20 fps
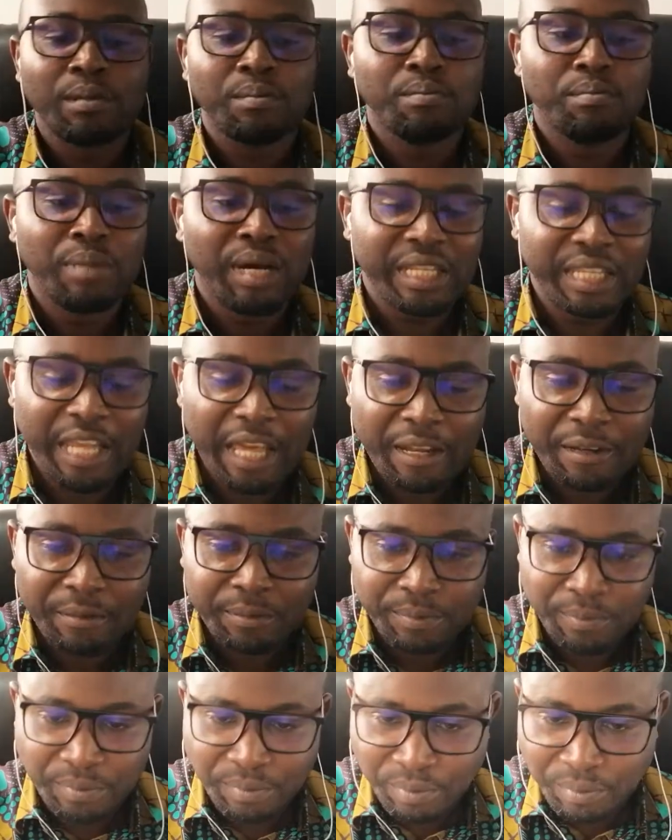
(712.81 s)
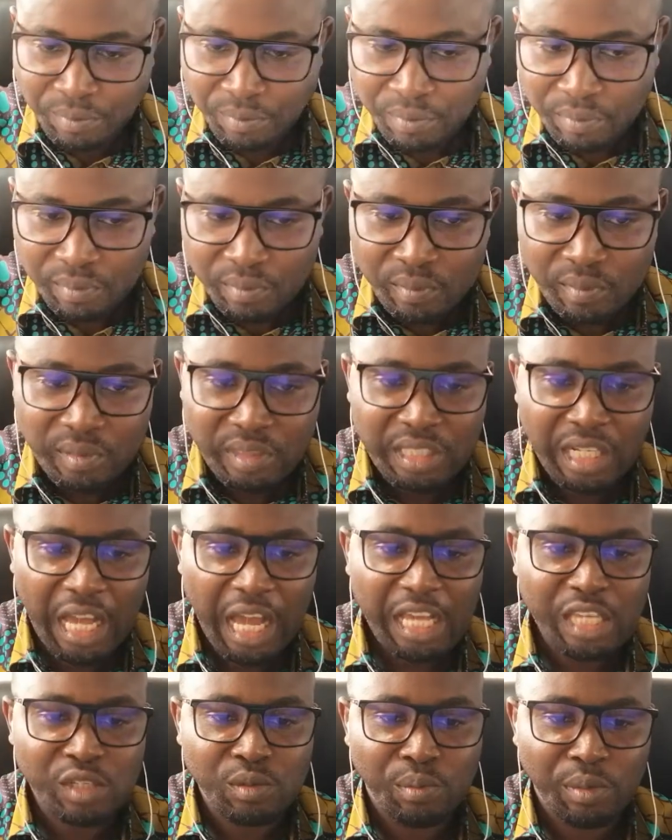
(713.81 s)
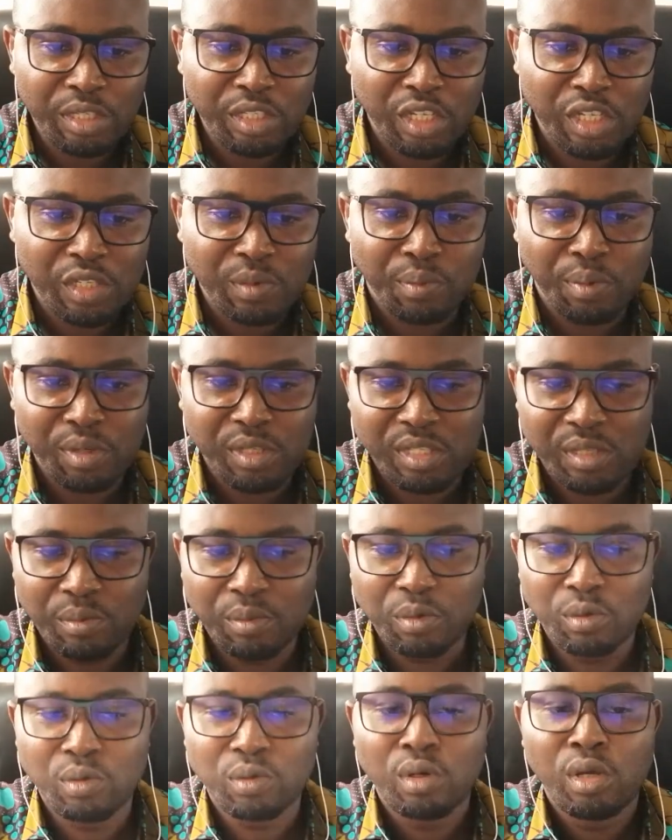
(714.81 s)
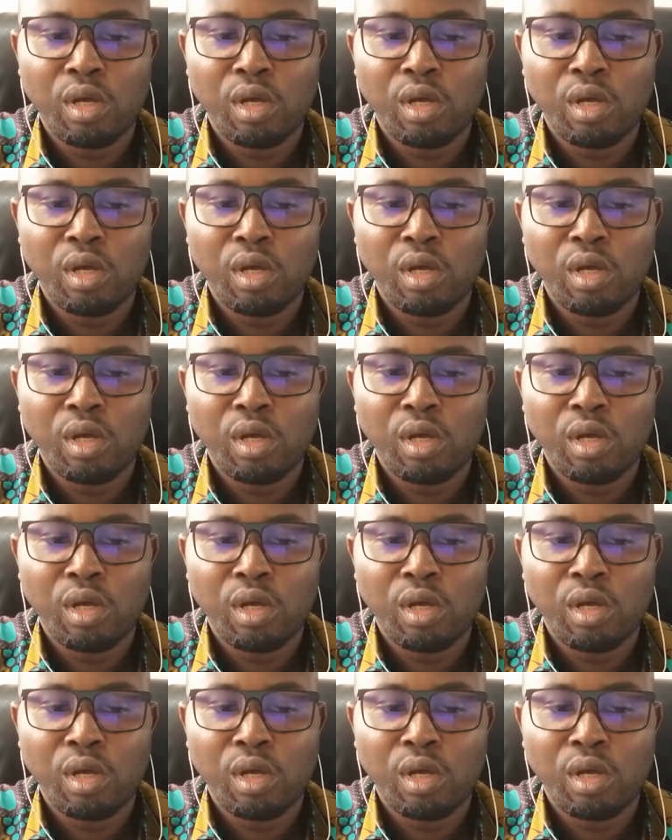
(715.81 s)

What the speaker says: But then, as much as possible,